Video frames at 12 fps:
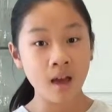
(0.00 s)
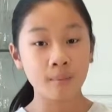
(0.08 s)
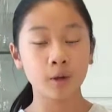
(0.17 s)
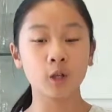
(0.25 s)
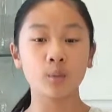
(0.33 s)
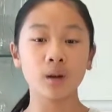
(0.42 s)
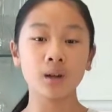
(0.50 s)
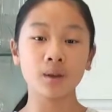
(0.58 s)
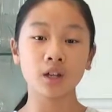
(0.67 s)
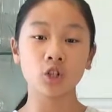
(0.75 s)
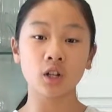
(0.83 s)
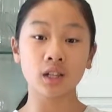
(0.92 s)
But you want to
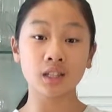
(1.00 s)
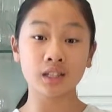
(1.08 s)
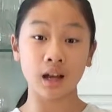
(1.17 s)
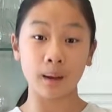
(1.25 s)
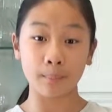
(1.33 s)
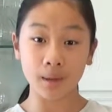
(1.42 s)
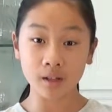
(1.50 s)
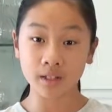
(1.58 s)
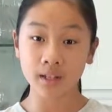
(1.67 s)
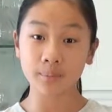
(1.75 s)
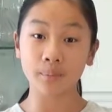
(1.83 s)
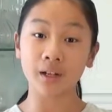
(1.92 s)
make sure it's not
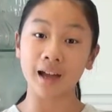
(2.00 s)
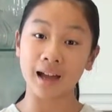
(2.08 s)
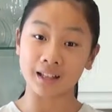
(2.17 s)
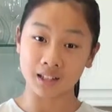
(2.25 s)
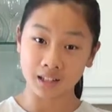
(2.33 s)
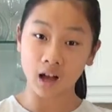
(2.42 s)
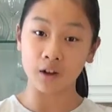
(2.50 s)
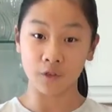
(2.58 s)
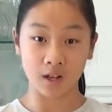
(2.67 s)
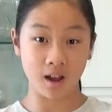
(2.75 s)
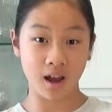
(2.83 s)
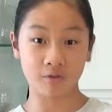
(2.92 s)
melted but
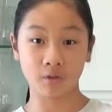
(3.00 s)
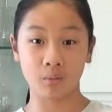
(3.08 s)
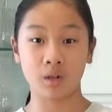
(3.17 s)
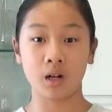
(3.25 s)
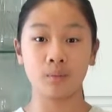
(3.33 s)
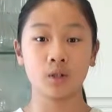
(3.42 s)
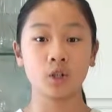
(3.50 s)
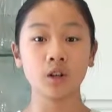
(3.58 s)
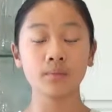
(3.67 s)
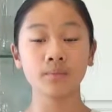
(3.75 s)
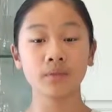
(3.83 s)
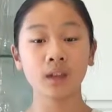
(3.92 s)
softened at room temperature.